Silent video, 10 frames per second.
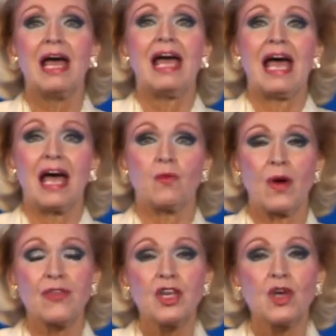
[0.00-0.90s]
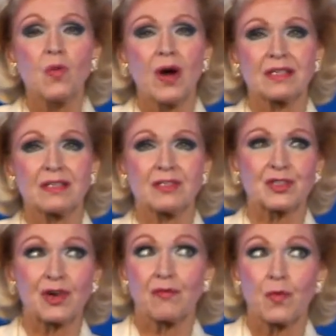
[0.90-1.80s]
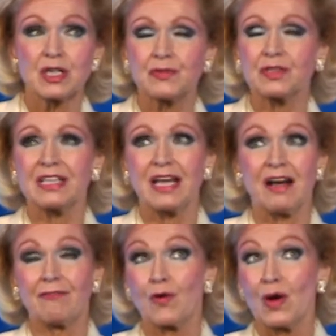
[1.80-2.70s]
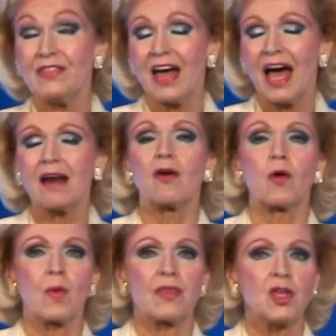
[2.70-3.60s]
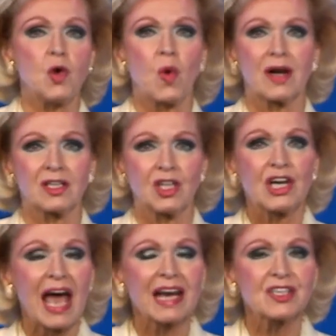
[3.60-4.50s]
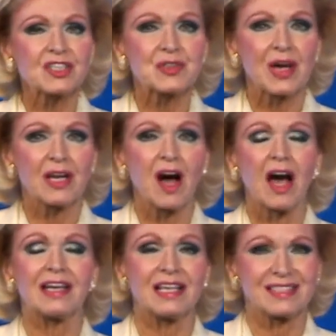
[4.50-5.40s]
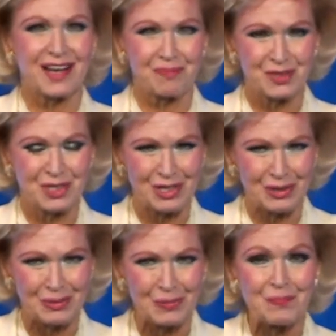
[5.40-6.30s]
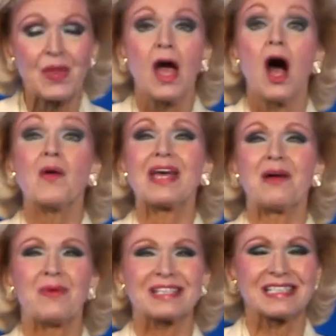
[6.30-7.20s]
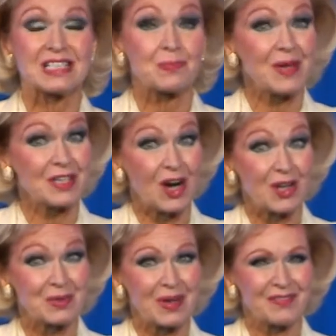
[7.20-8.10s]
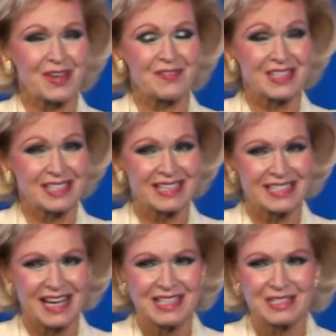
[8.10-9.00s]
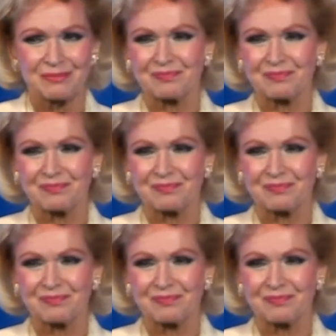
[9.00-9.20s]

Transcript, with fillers: And whether you want to sort of wishfully avoid that or whether you want to look at it straight on is up to you. Okay, what does this mean to all 12 of the sun signs?